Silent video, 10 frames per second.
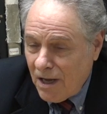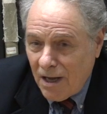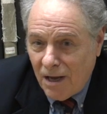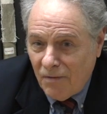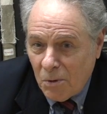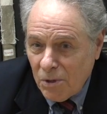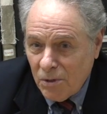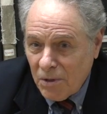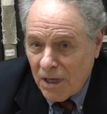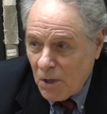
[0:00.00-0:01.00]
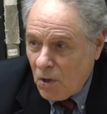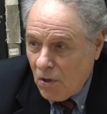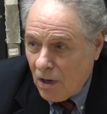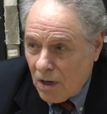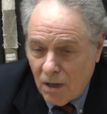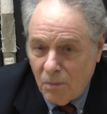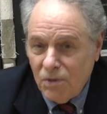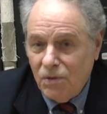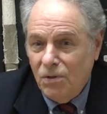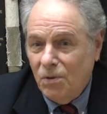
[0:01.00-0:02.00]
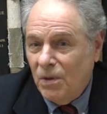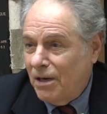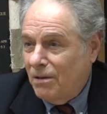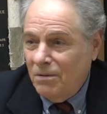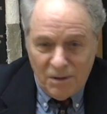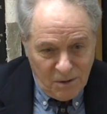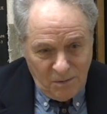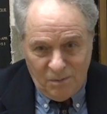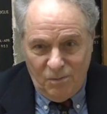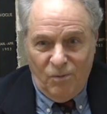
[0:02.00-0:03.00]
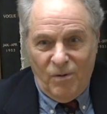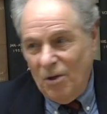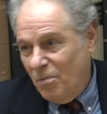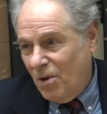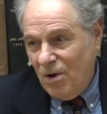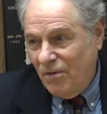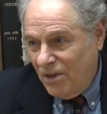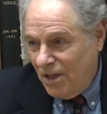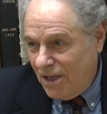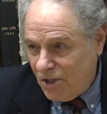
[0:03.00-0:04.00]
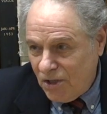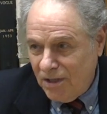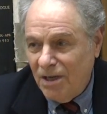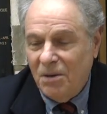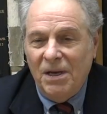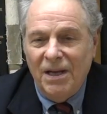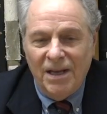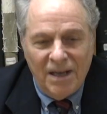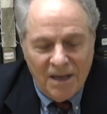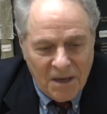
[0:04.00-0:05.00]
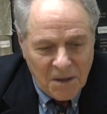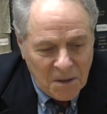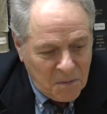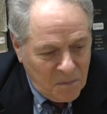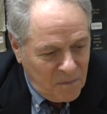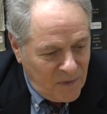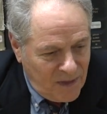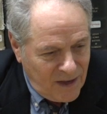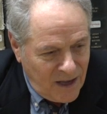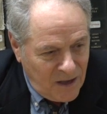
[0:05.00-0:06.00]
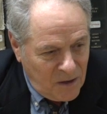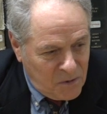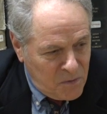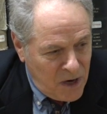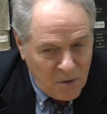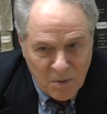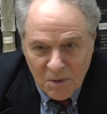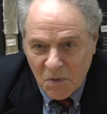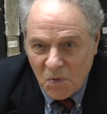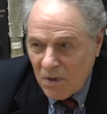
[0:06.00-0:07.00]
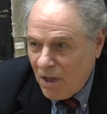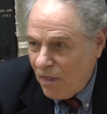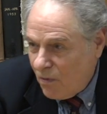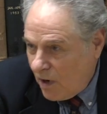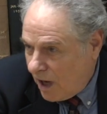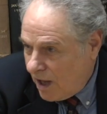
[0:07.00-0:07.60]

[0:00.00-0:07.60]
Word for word: guy. I've always learned how to cook. I always knew how to you know help my wife in the kitchen. You know, um, I was married when I was 23,